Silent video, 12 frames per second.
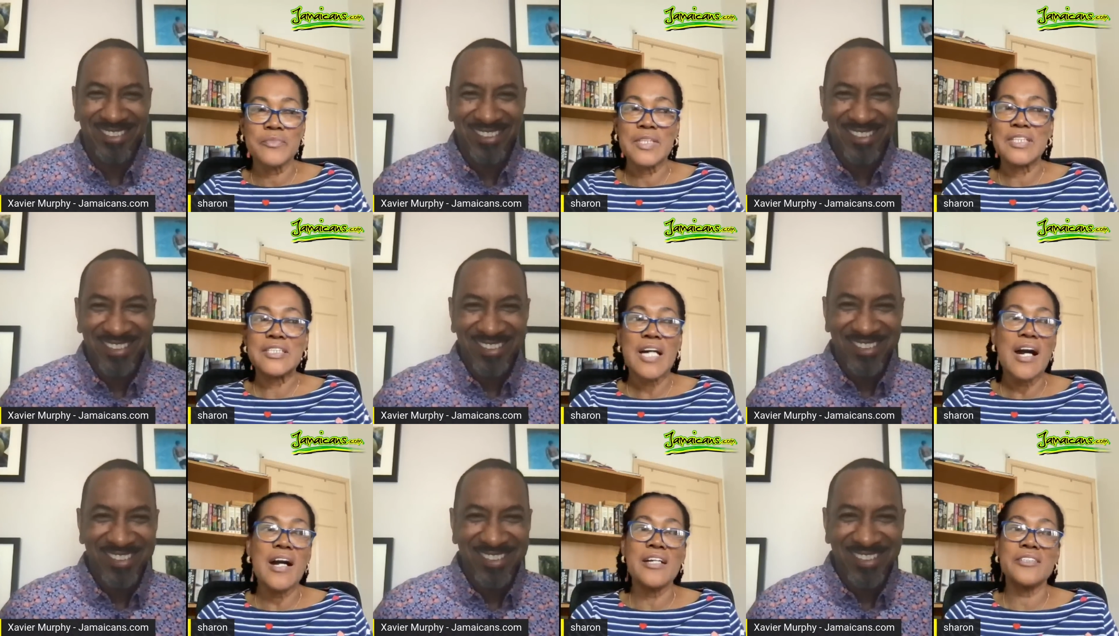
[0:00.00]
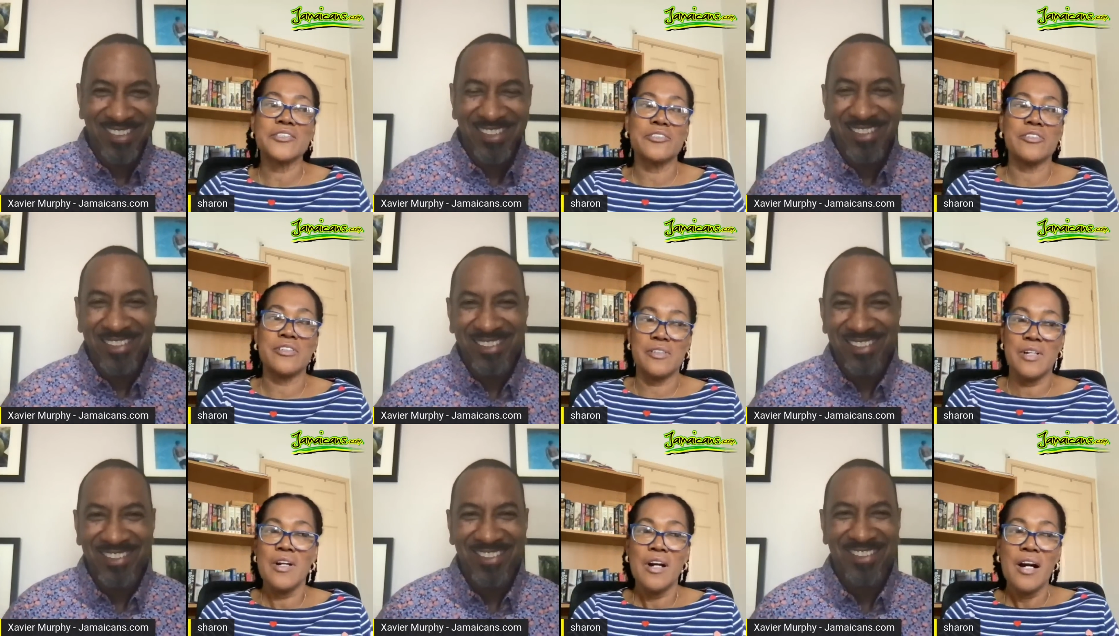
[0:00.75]
Speaker 1: guitars
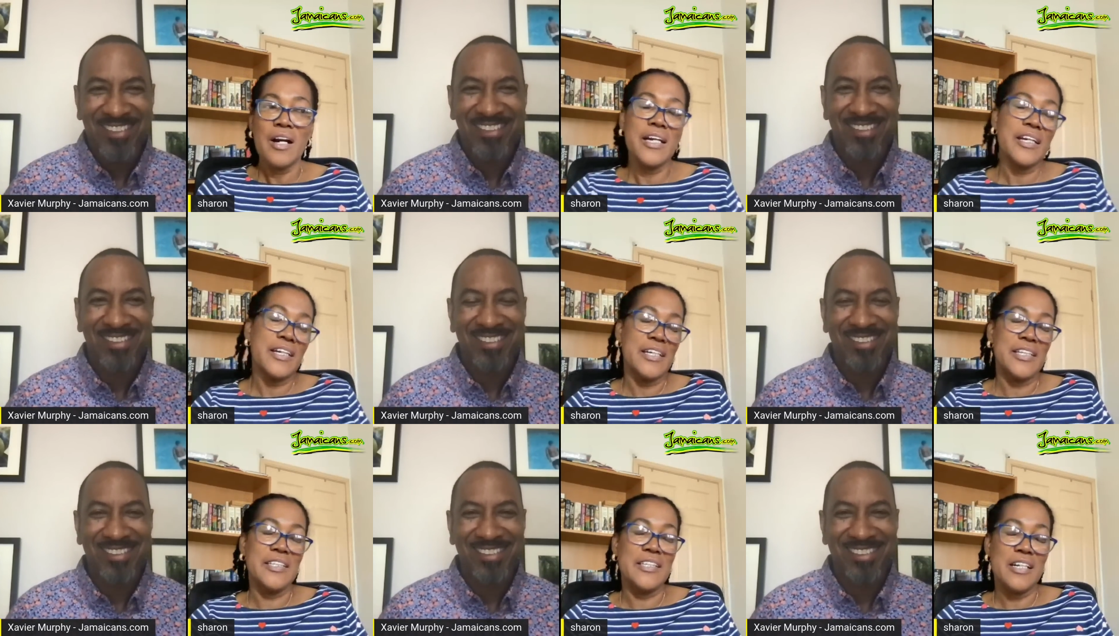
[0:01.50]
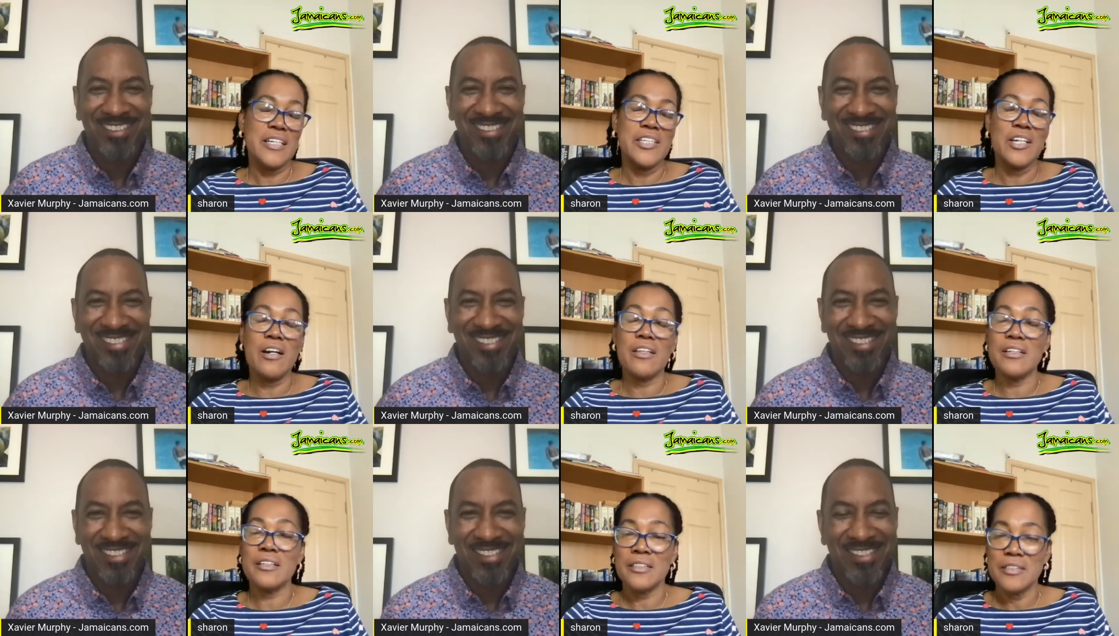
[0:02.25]
or any
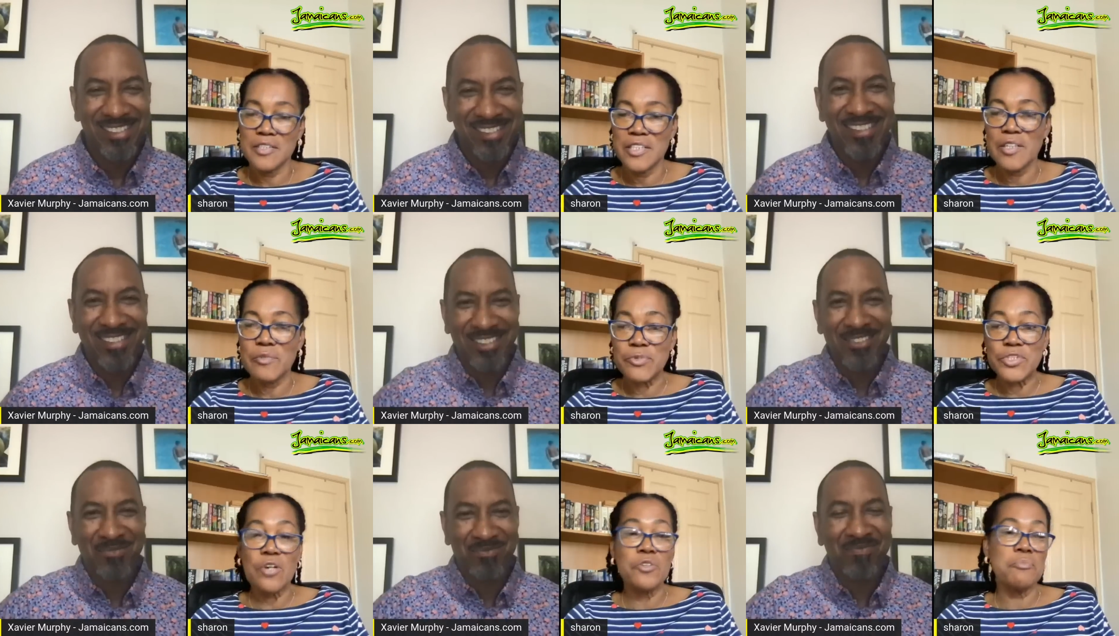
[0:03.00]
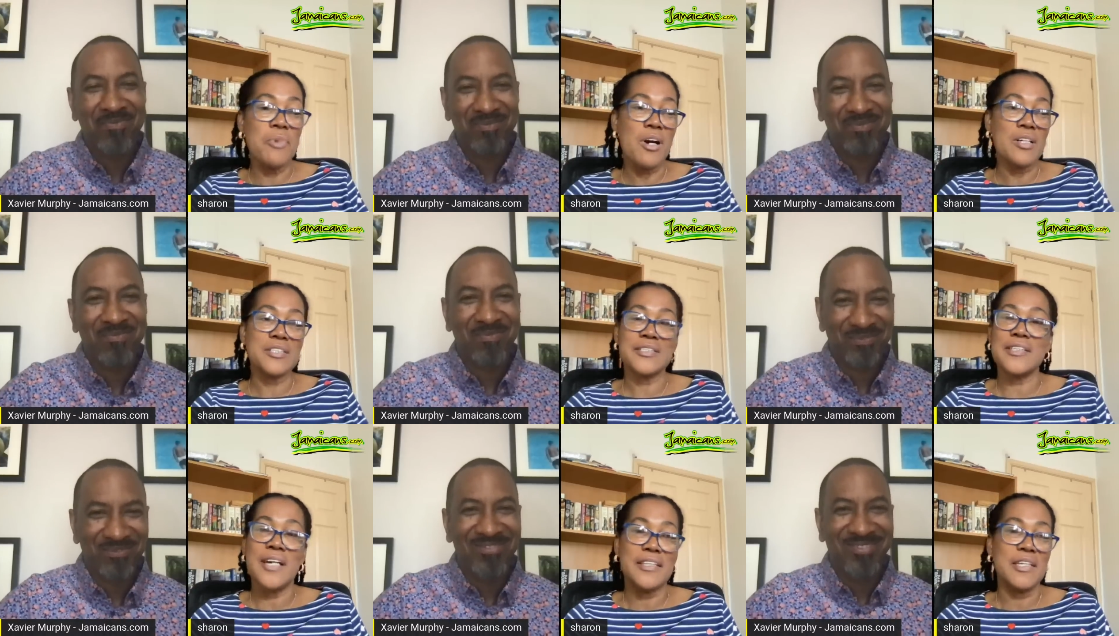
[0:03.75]
other, their sound box,
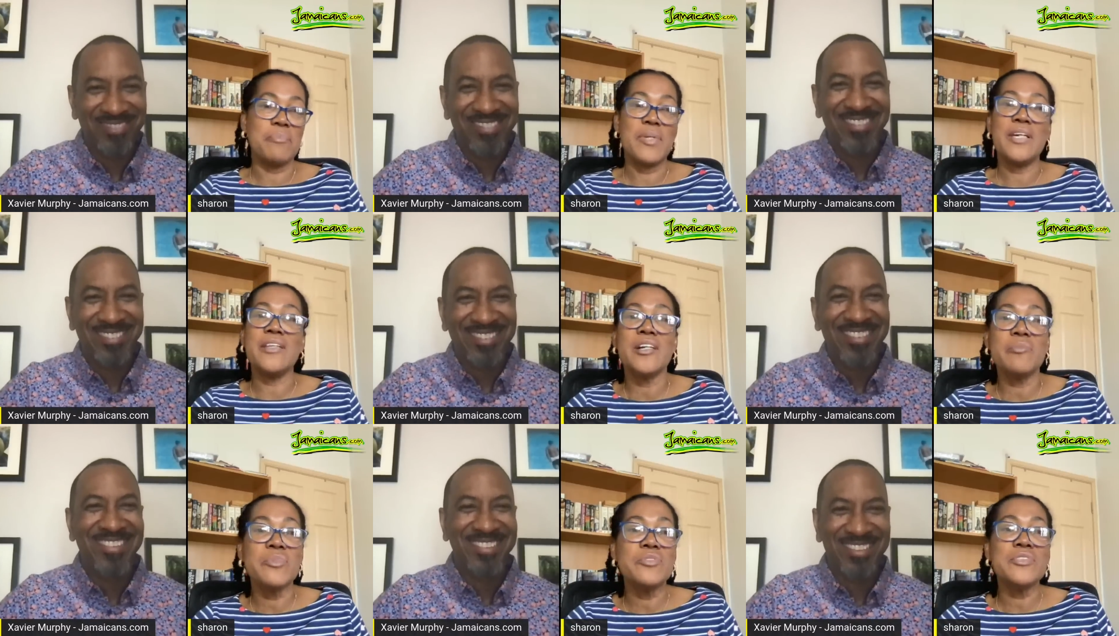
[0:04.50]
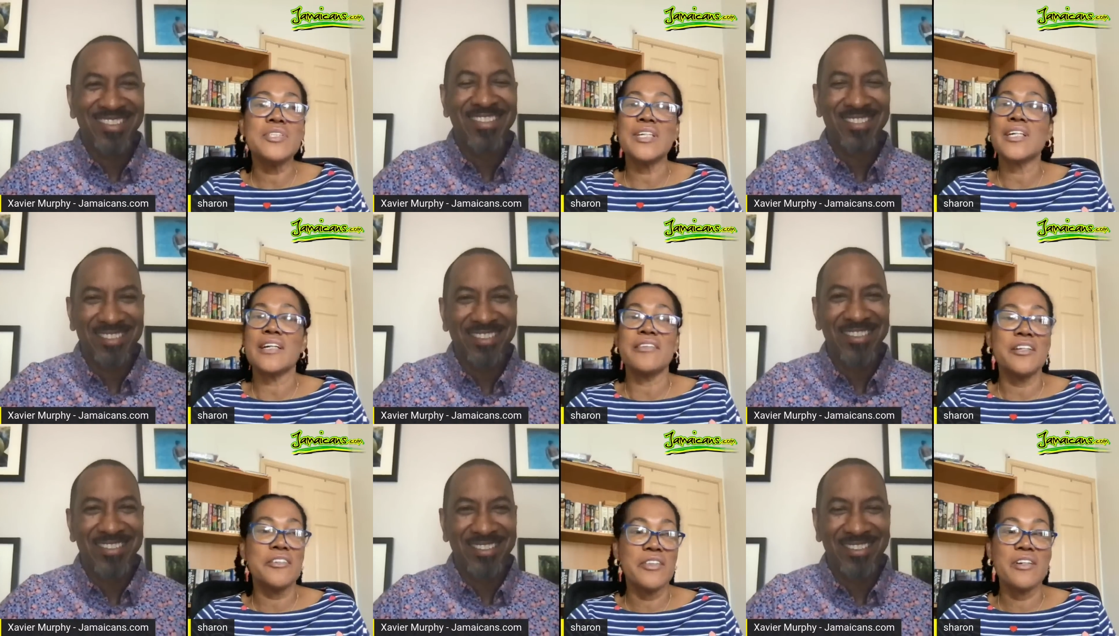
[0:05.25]
and they play their music, and
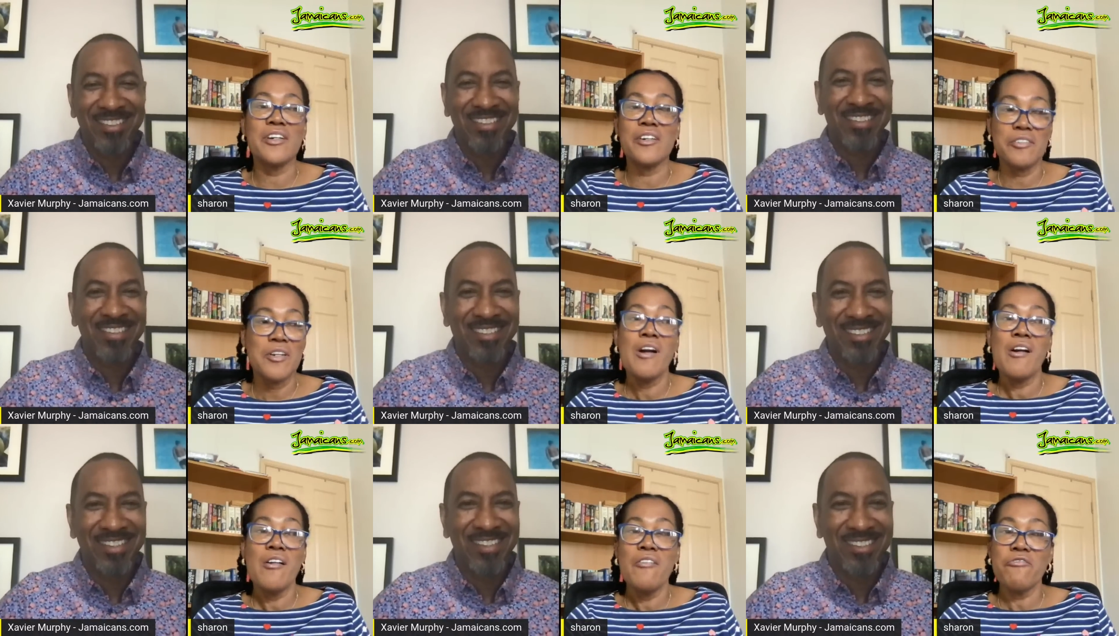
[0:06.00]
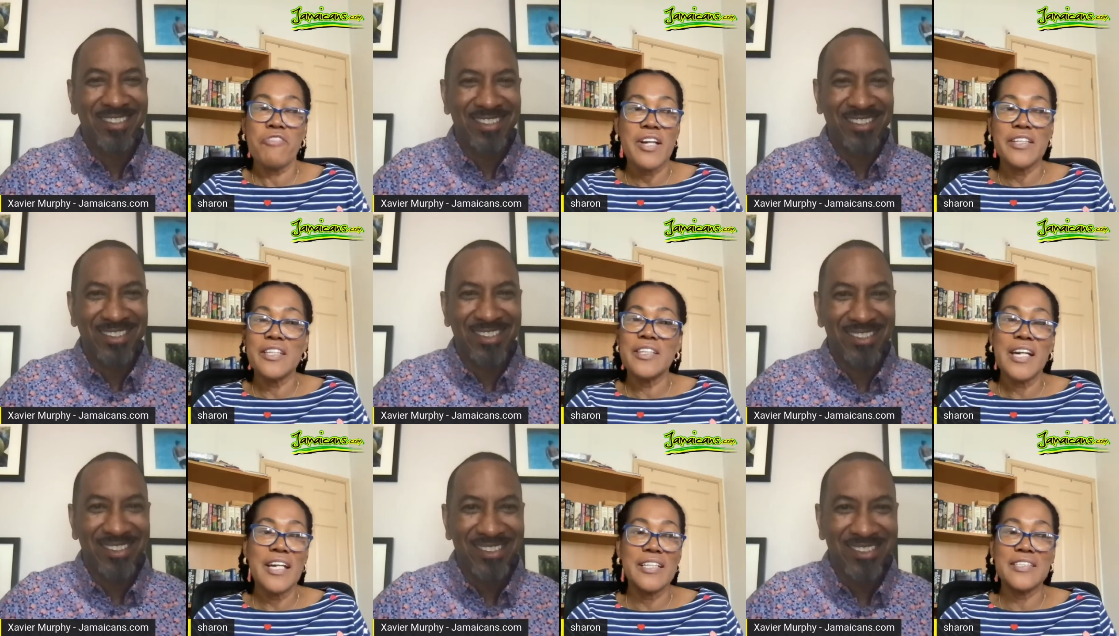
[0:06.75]
they're there Friday
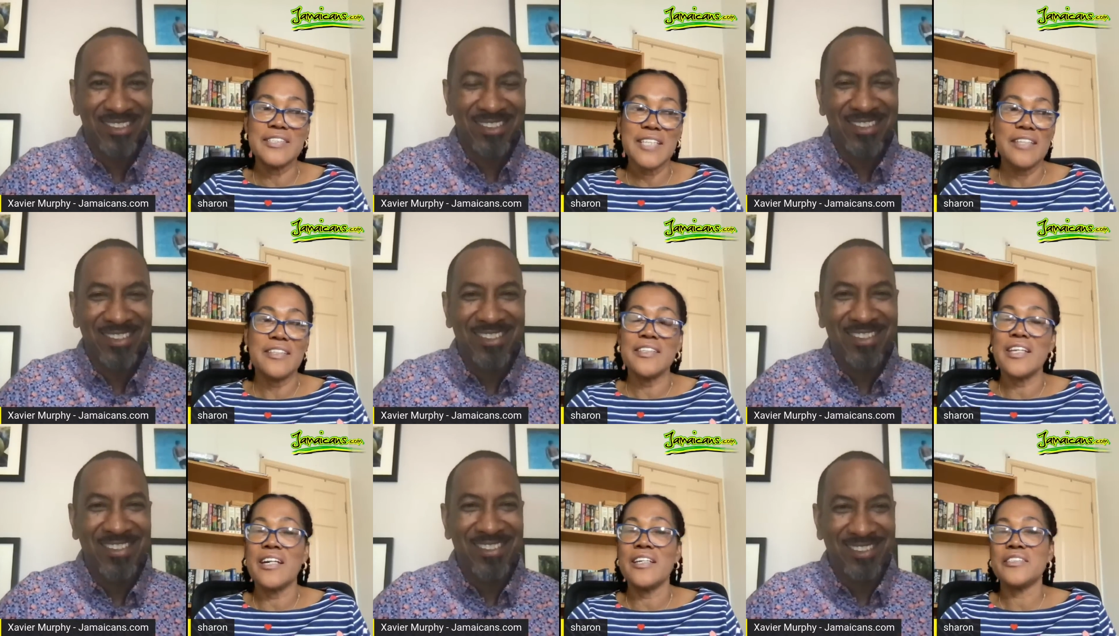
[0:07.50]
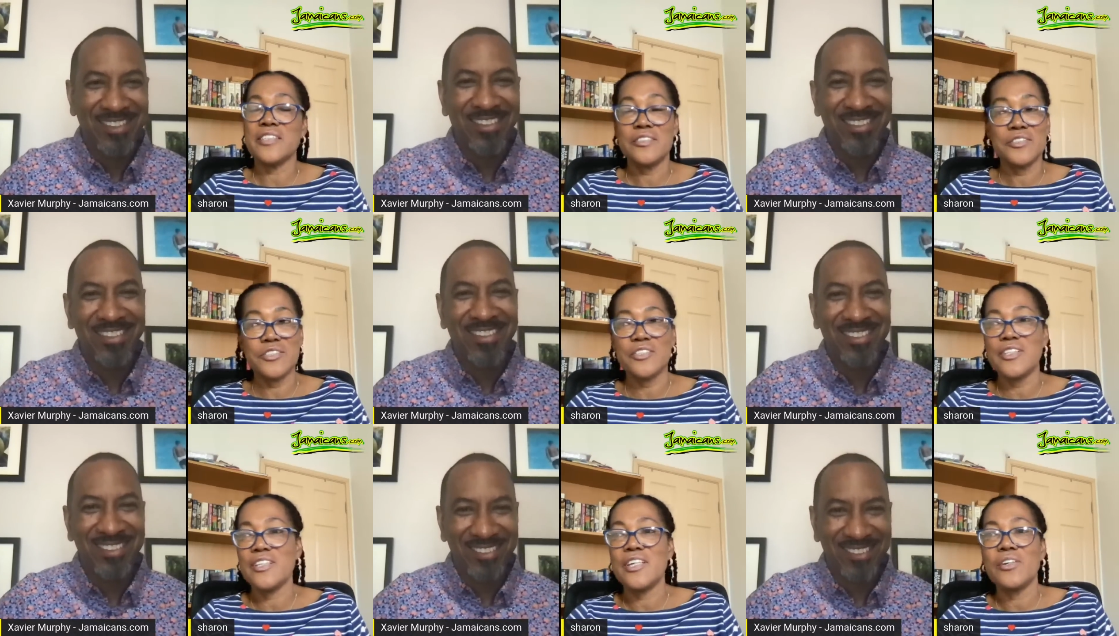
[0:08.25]
night, Saturday night, and
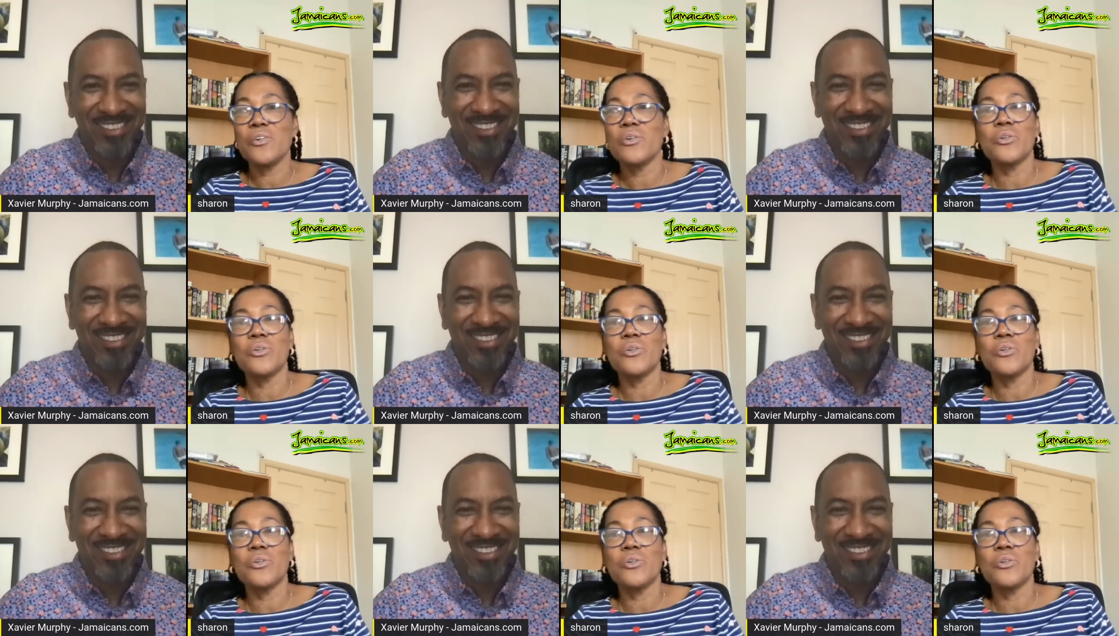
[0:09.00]
Sunday they go